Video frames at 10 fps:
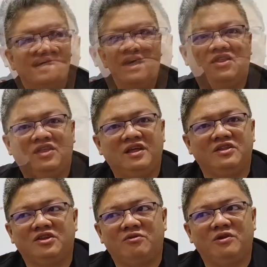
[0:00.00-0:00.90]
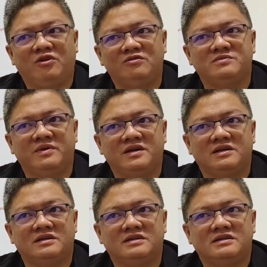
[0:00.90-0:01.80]
I think there will always be
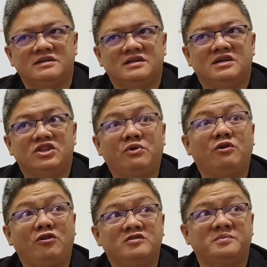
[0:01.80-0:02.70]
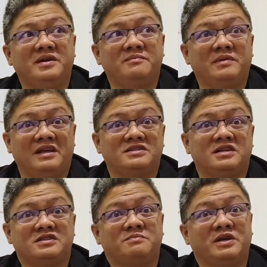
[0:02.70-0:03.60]
a place
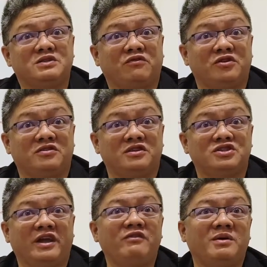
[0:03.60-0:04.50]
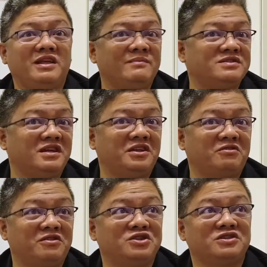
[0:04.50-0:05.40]
and space for tradition. Everybody keeps saying that
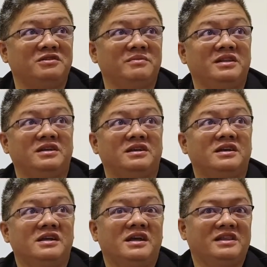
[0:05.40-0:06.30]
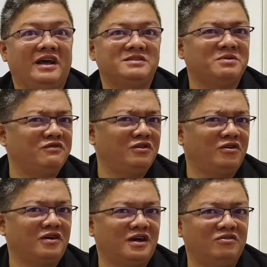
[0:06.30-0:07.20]
traditional media dies, but if you
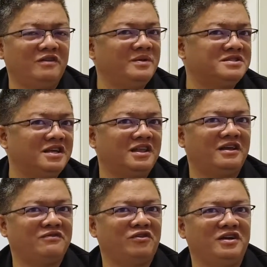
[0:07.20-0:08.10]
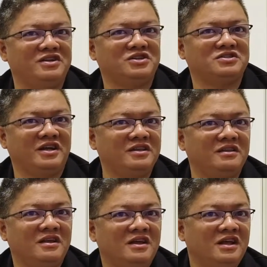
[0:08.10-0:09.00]
look around, they've been saying that for ages. And
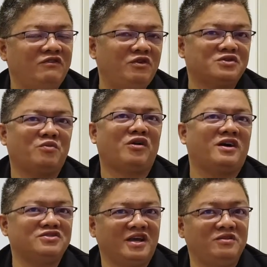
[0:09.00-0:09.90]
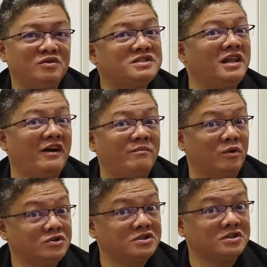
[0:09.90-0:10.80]
if you just walk outside, we still have
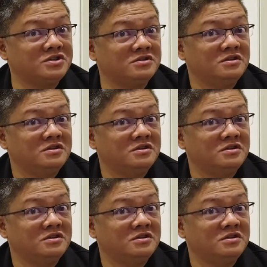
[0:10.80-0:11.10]
posters